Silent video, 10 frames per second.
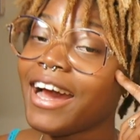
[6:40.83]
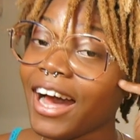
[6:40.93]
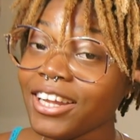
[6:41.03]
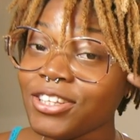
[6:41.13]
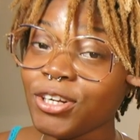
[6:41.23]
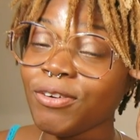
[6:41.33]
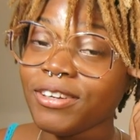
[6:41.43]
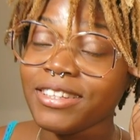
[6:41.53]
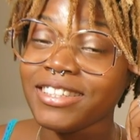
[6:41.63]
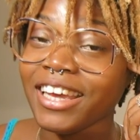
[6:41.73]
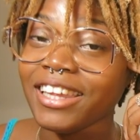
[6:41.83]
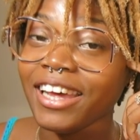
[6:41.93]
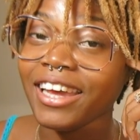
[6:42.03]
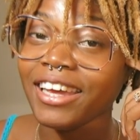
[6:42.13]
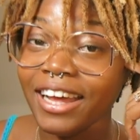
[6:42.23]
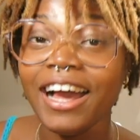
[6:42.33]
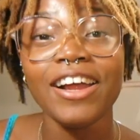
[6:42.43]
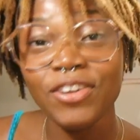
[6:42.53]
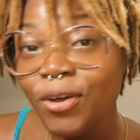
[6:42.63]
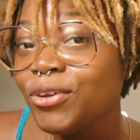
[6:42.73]
I turn around and say like,
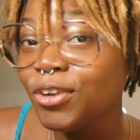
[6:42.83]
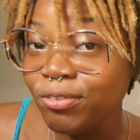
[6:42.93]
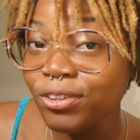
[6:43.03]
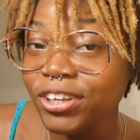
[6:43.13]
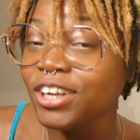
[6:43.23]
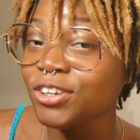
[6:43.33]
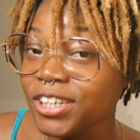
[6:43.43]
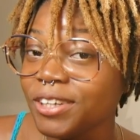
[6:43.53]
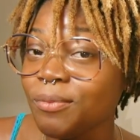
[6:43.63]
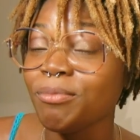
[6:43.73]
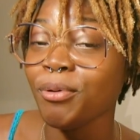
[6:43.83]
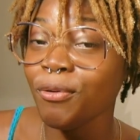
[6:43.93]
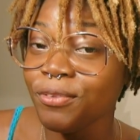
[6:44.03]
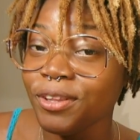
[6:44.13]
I know you're a flirt, agreeing with both of